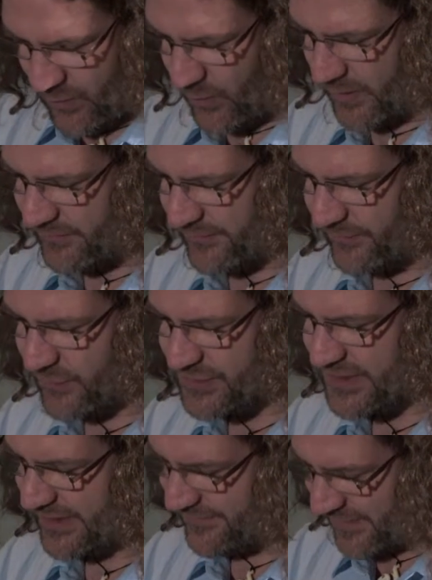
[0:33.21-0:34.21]
one of the
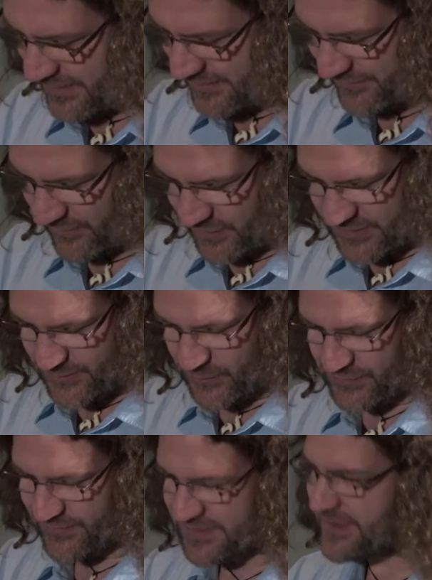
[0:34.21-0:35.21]
first, if not the first,
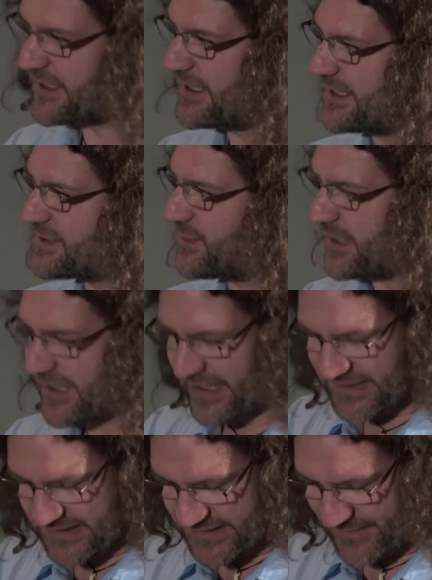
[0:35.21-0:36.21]
post facilities with an
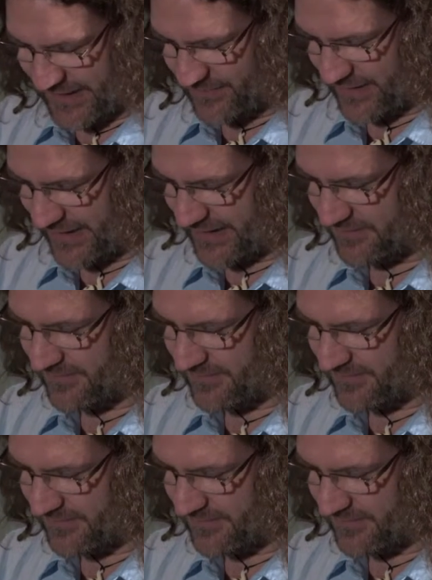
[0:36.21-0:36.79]
ACES pipeline.